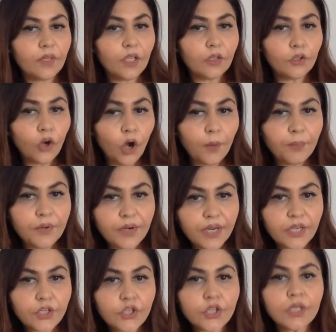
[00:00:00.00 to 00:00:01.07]
the
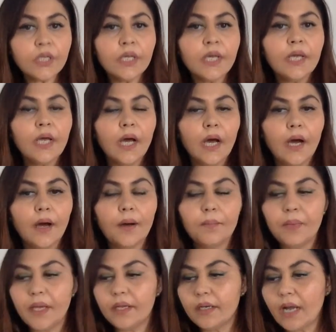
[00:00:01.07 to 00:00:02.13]
operation,
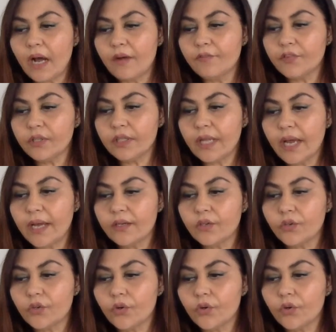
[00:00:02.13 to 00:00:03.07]
And after that,